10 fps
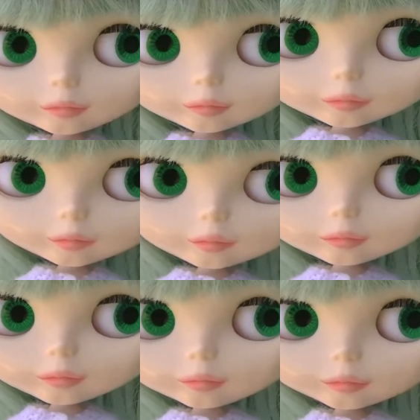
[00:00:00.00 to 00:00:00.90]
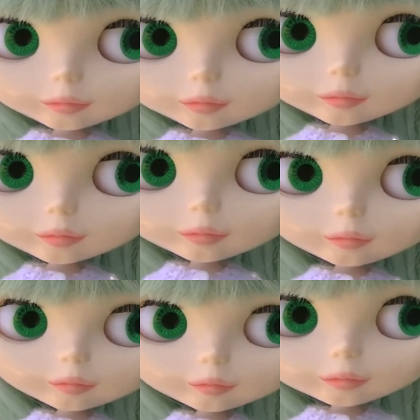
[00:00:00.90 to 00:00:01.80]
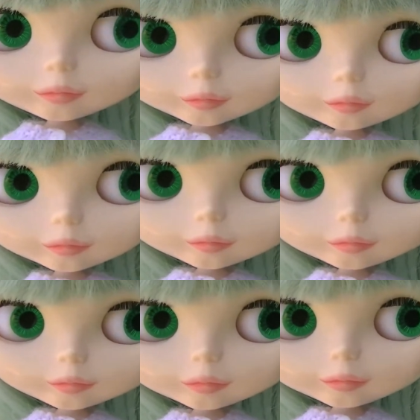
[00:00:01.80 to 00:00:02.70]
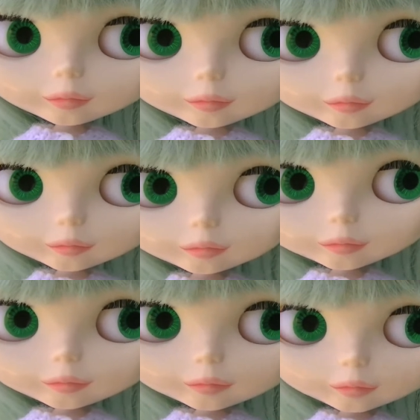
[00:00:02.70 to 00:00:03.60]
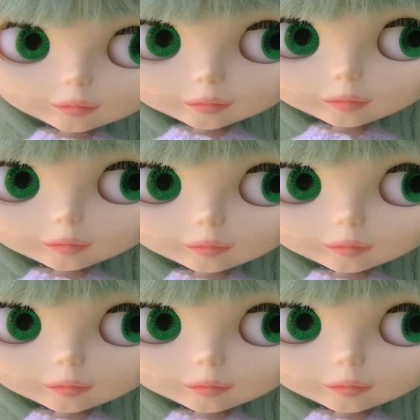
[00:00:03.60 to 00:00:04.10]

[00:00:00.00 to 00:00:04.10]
The moment we've all been waiting for. They've practiced. They've trained hard.